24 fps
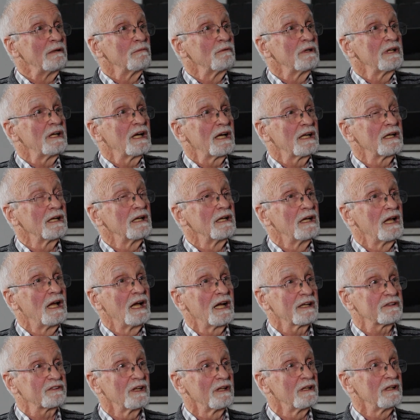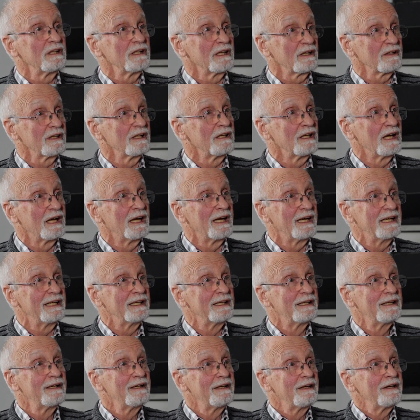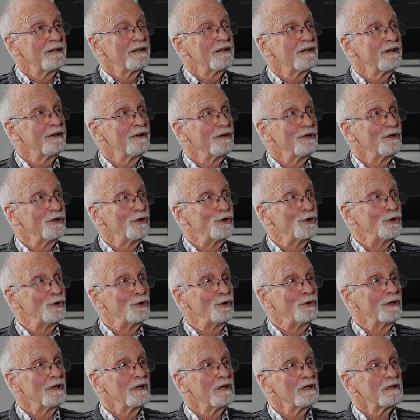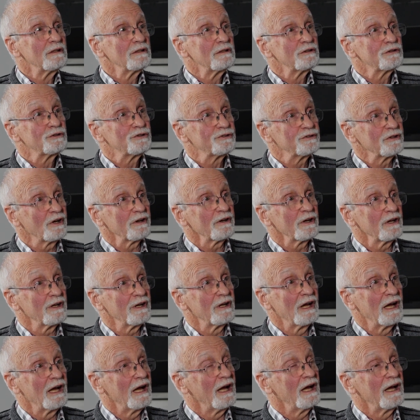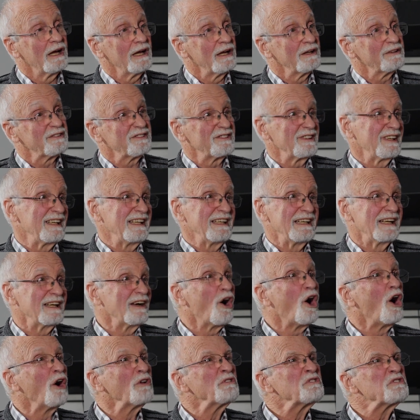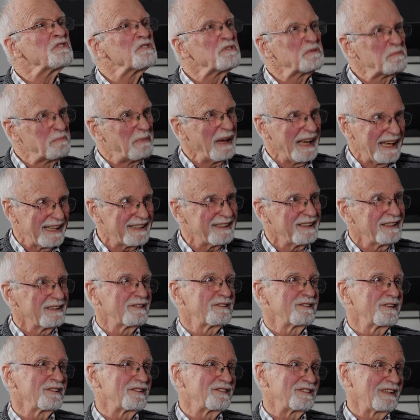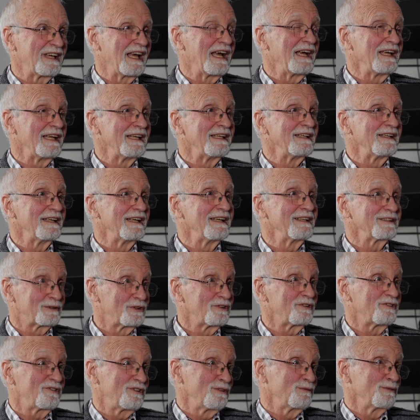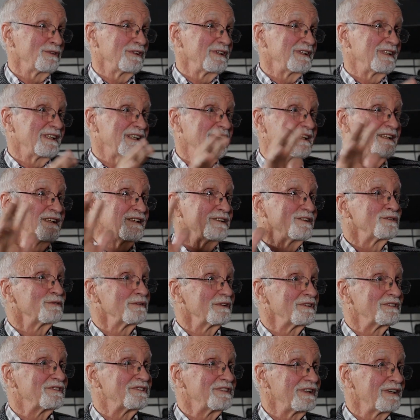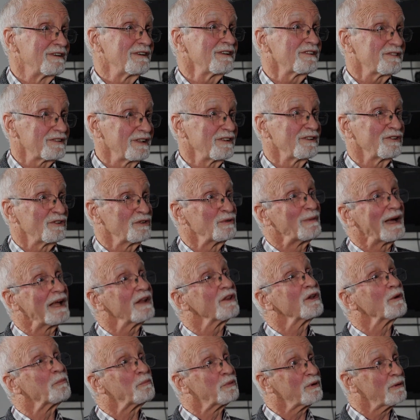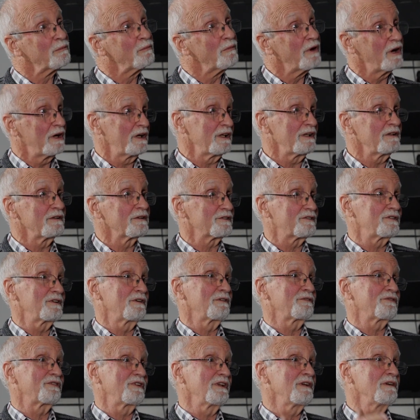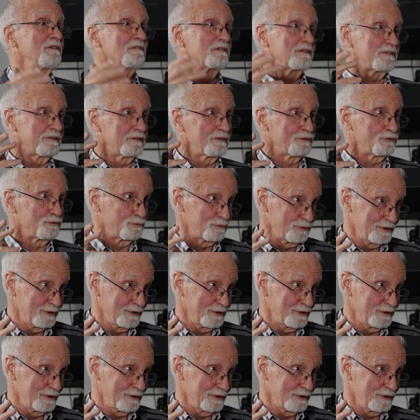we had an actor the other day who shot a scene on spec and because she wanted to get into a series. So this is about the promoting yourself thing, which is